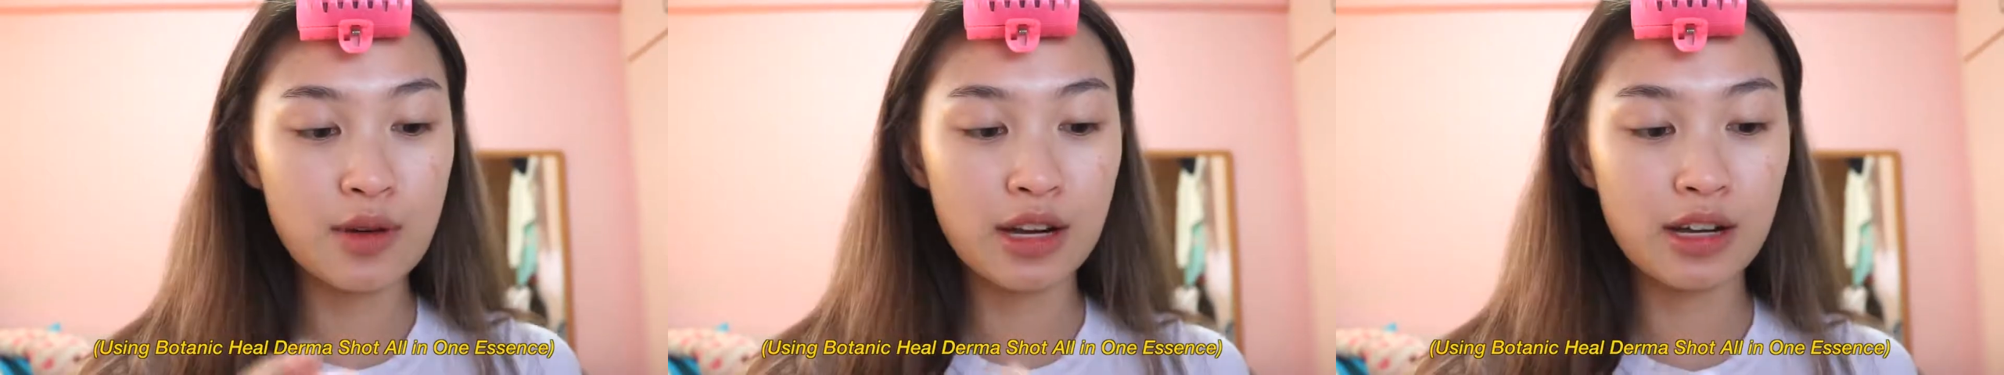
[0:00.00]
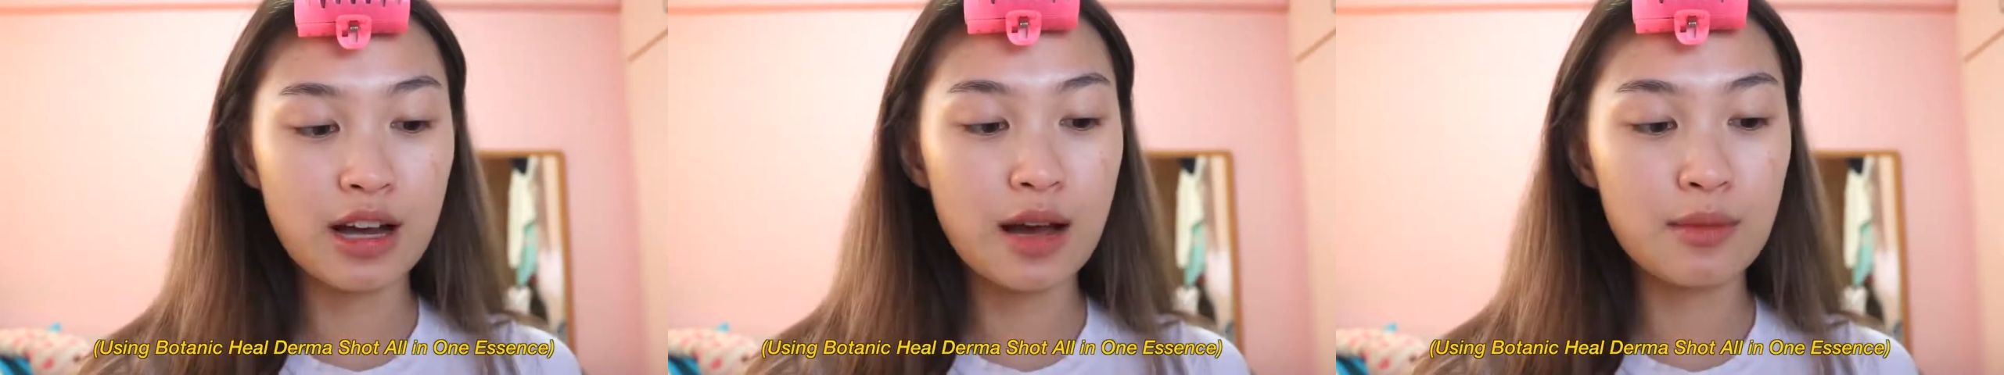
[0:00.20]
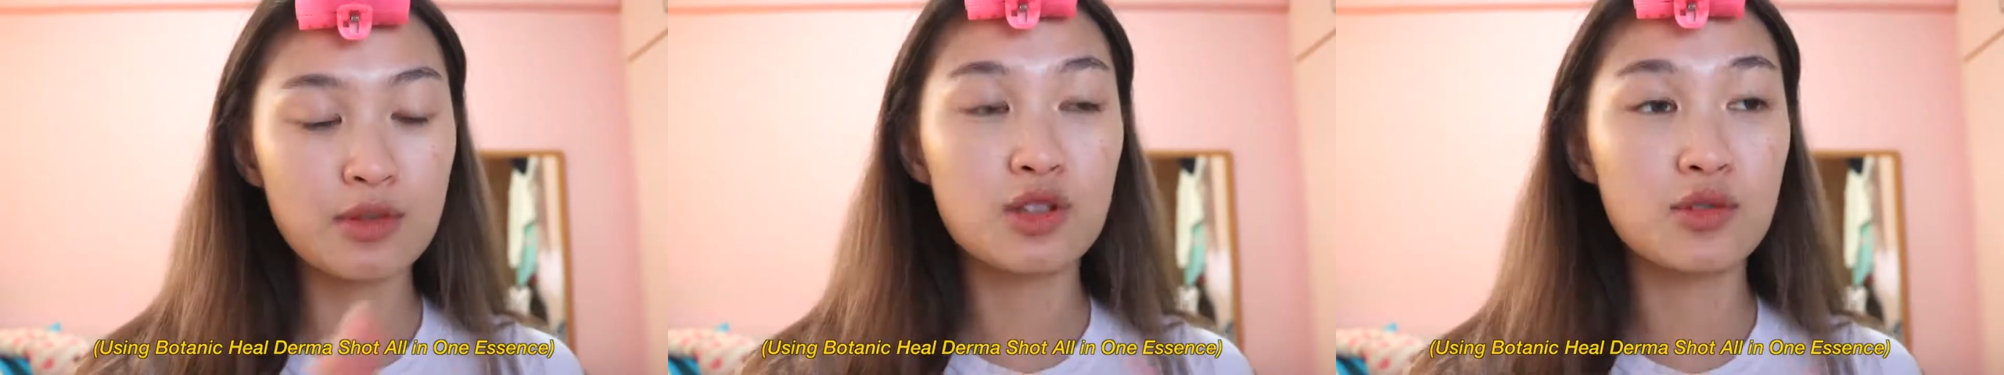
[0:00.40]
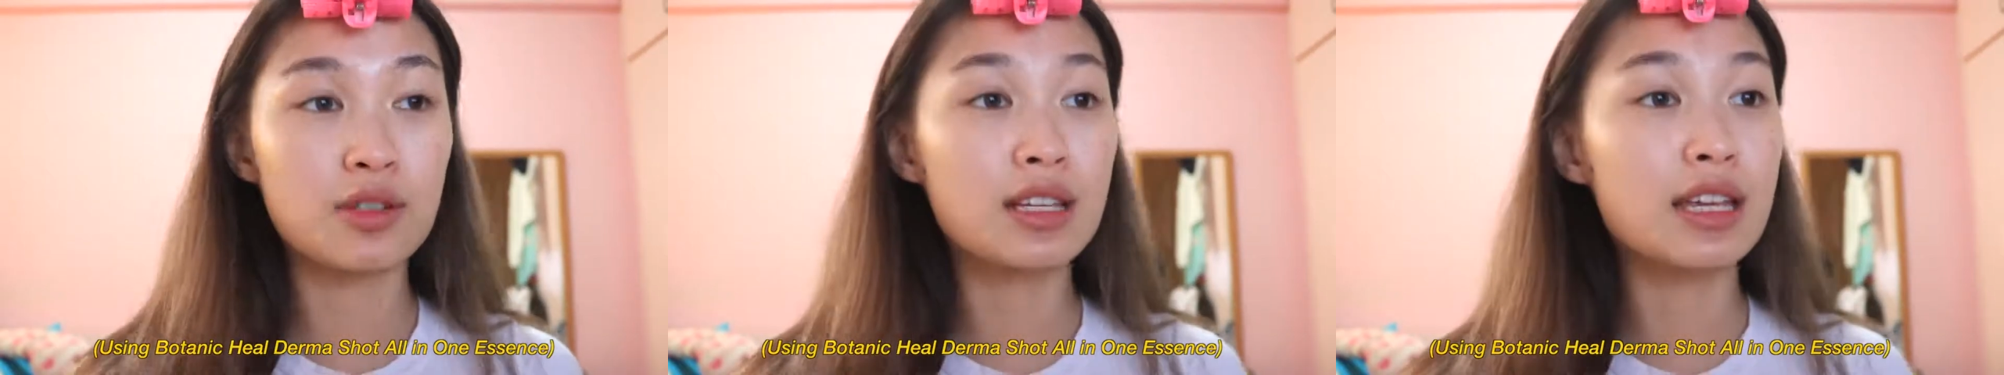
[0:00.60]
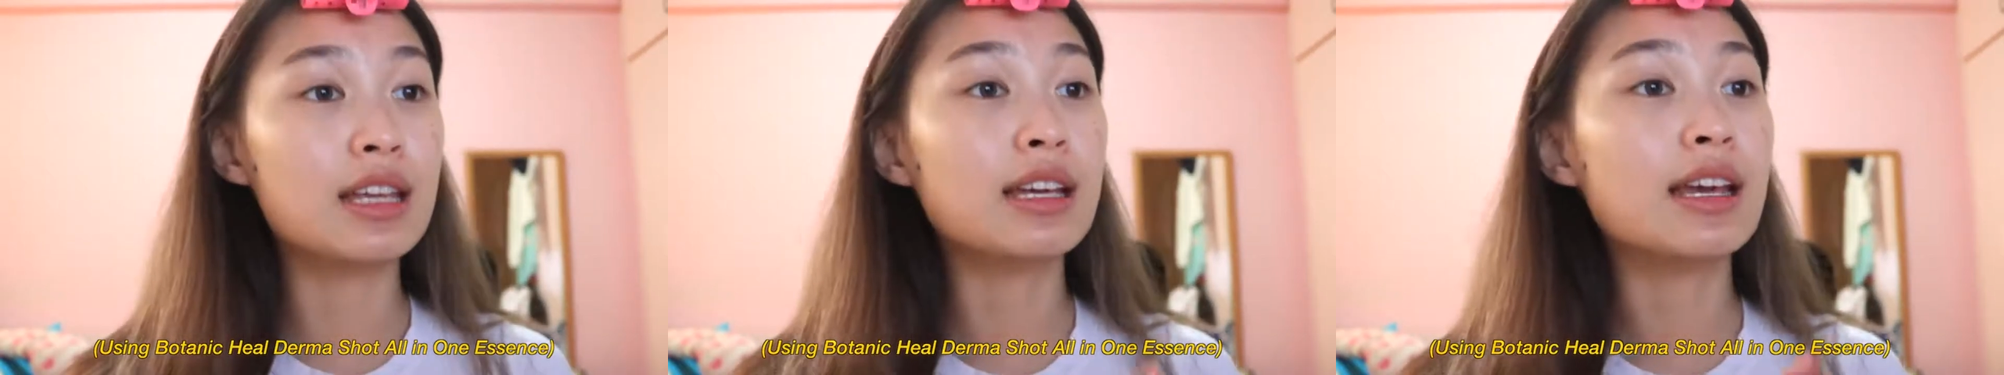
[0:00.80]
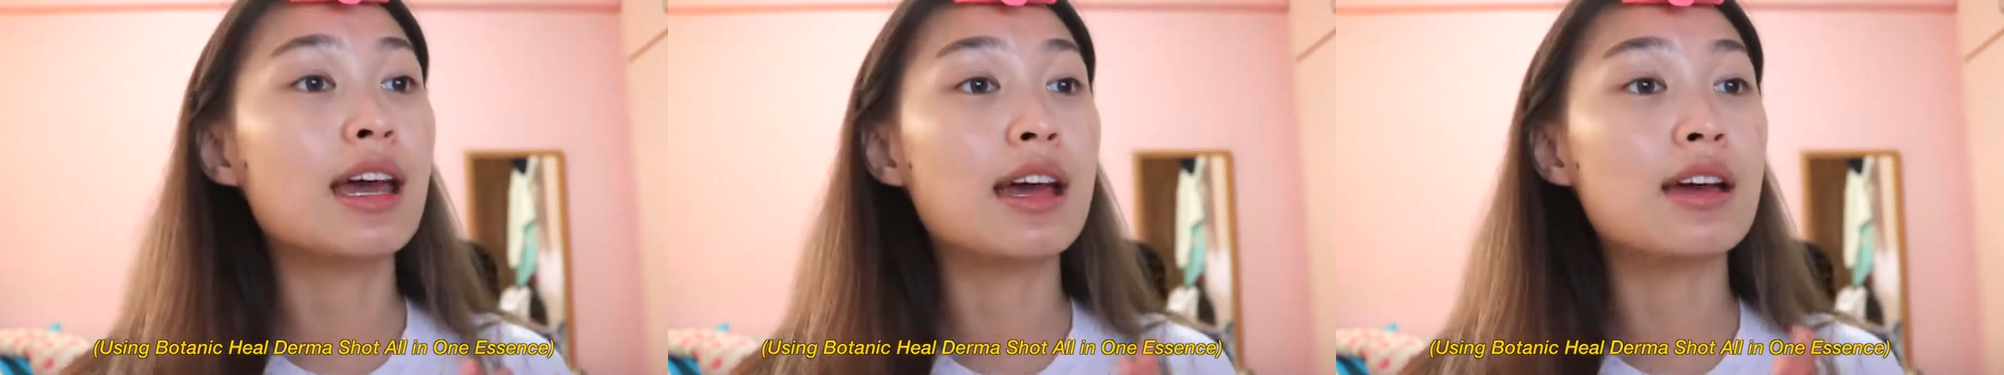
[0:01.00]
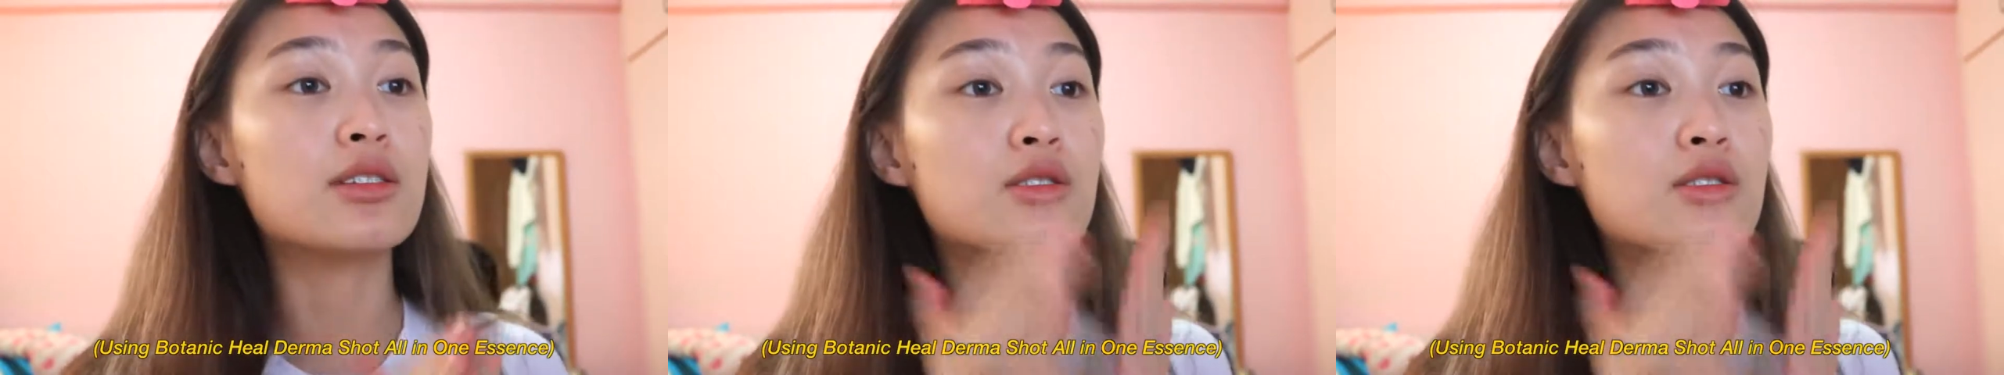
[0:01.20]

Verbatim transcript: when it comes to skincare.